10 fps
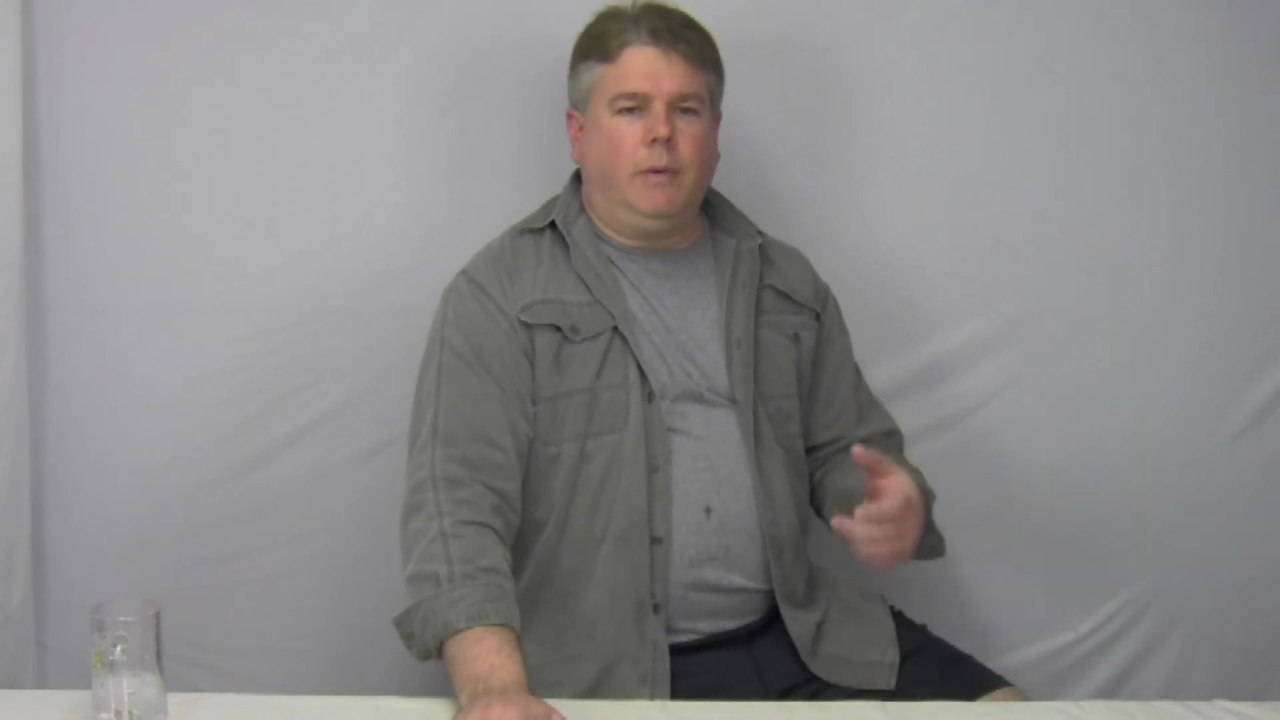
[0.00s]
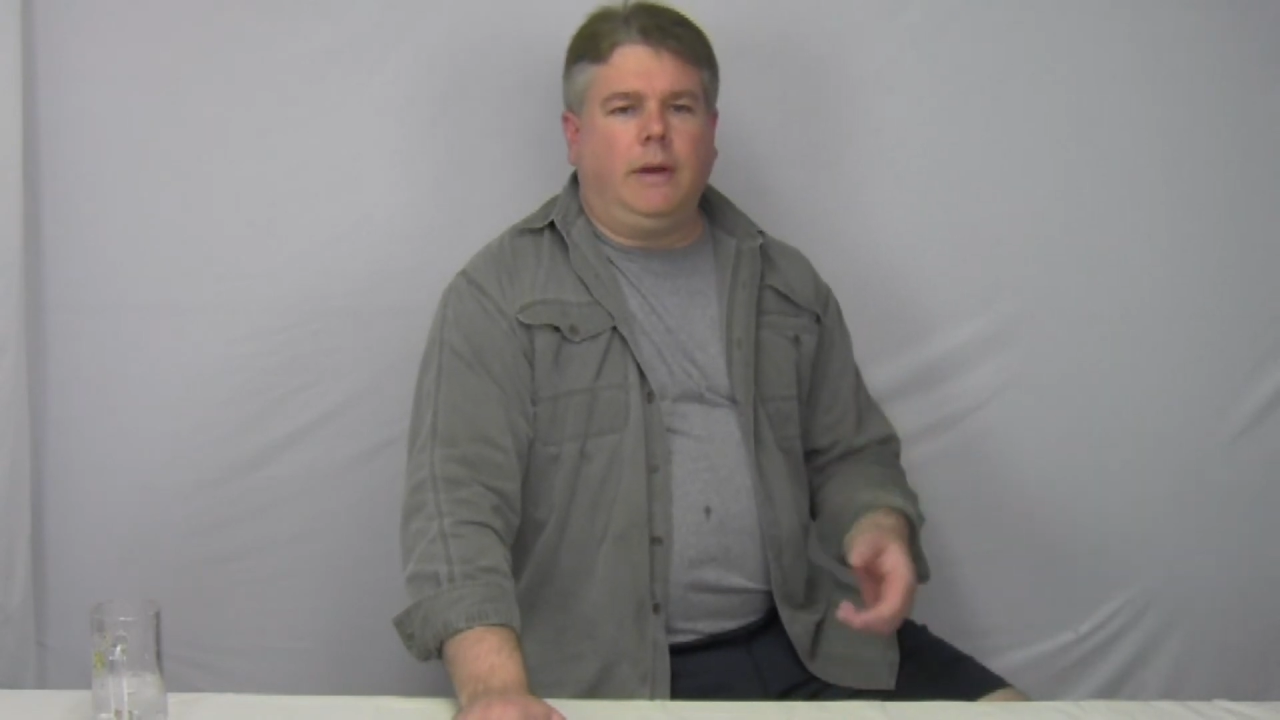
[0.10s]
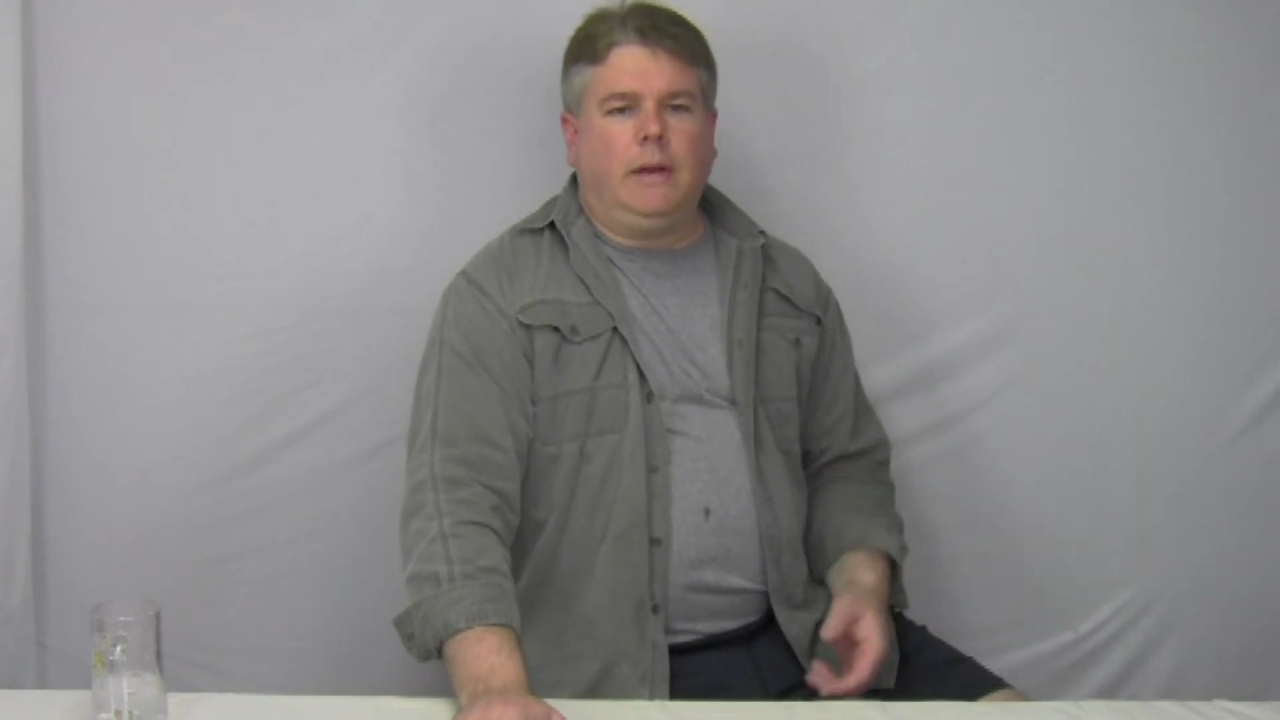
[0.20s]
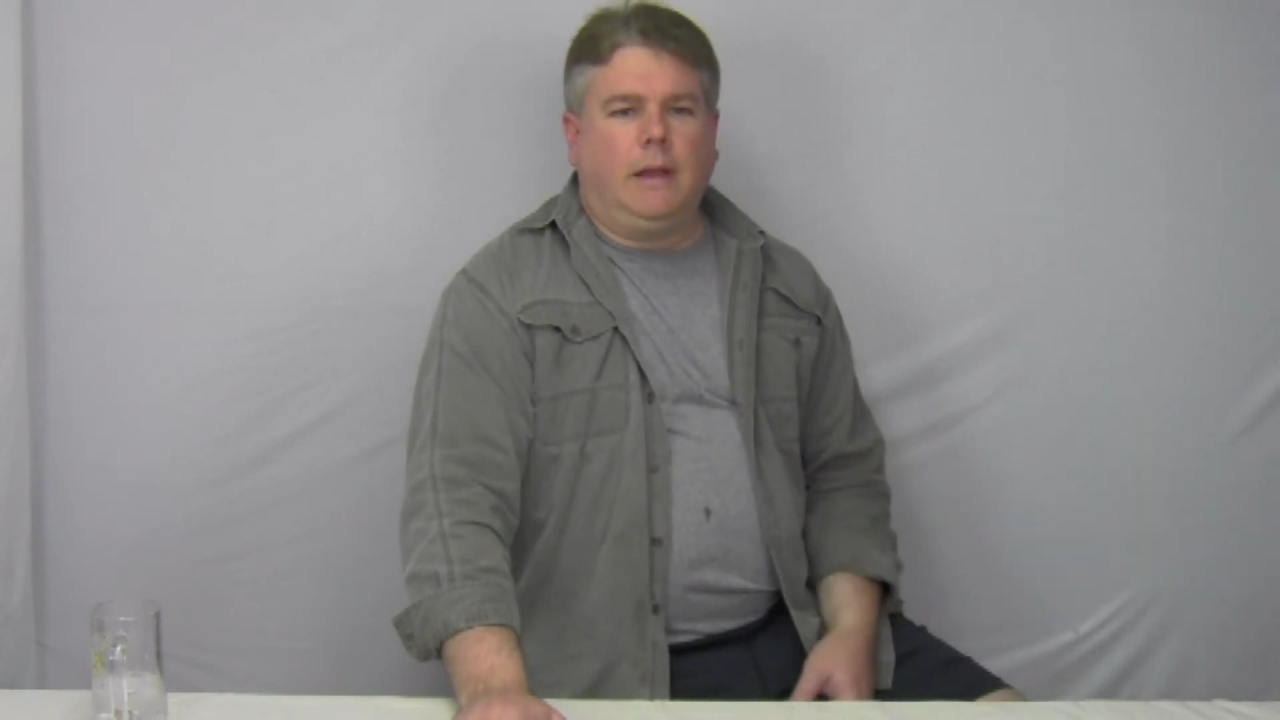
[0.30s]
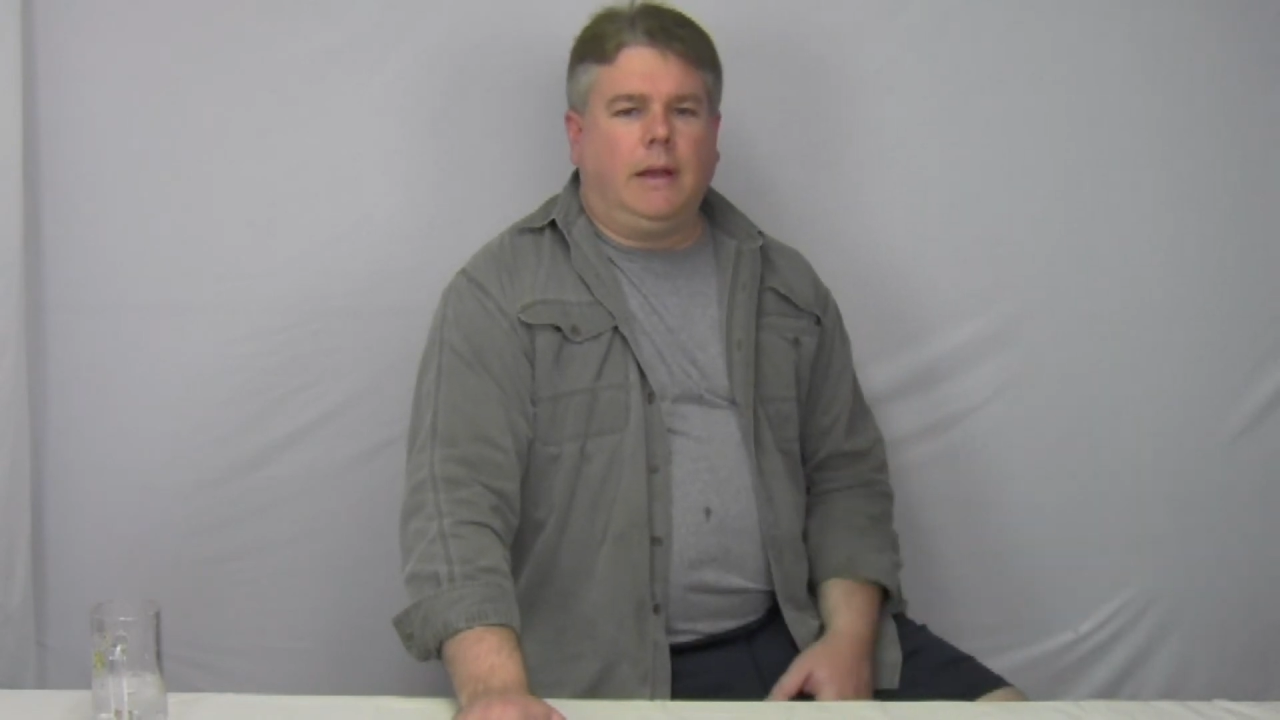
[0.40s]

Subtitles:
had went.